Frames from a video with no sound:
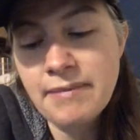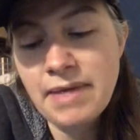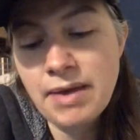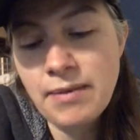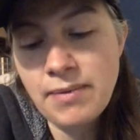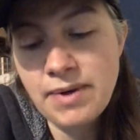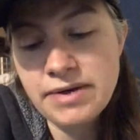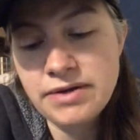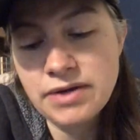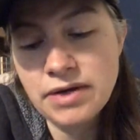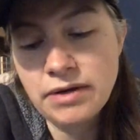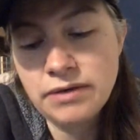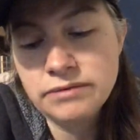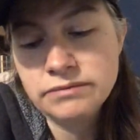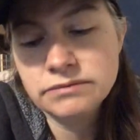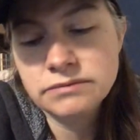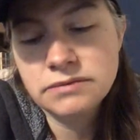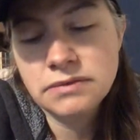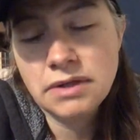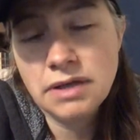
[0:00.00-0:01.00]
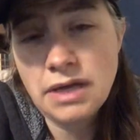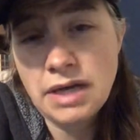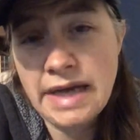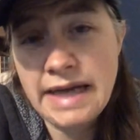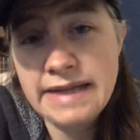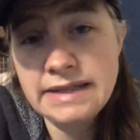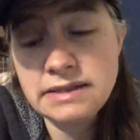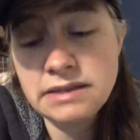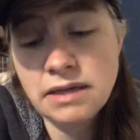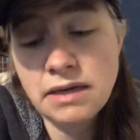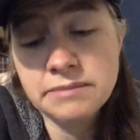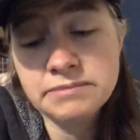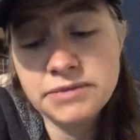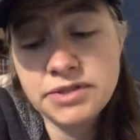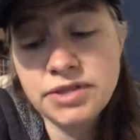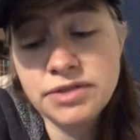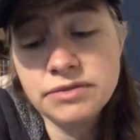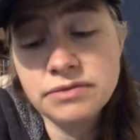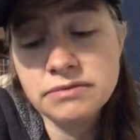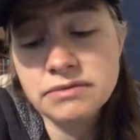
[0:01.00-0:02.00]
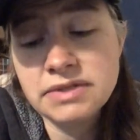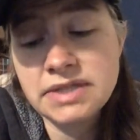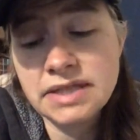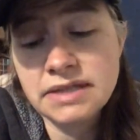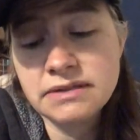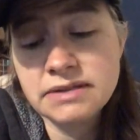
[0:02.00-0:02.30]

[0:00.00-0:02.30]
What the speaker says: my window. I saw him too, Dale